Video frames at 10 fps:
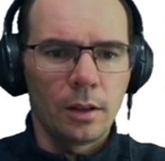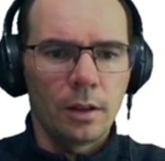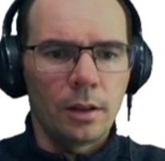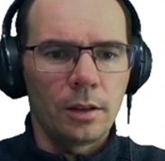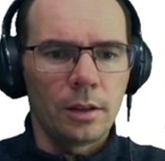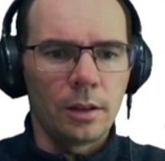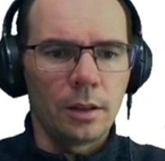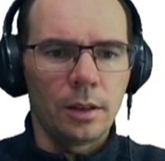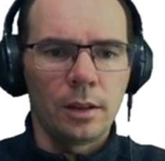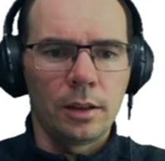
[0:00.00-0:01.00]

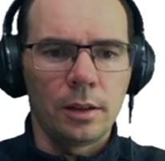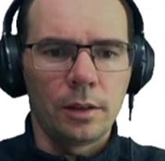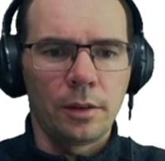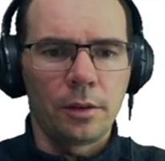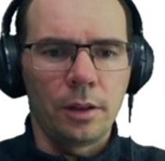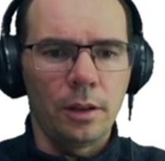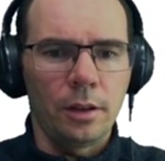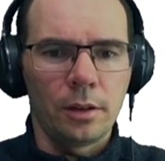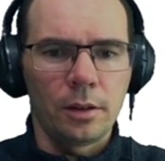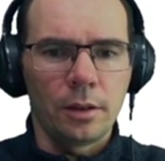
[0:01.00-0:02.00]

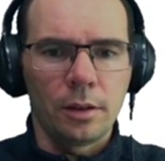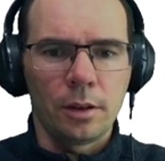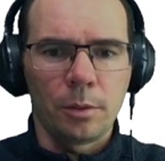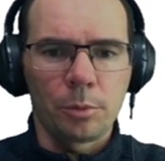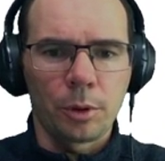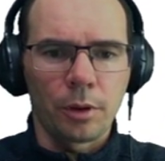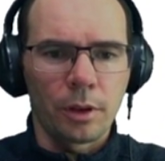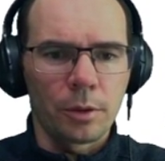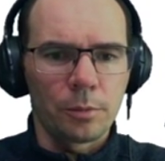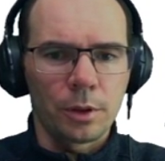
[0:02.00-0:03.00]
the number that
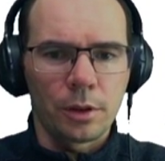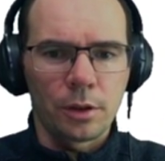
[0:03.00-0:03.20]
was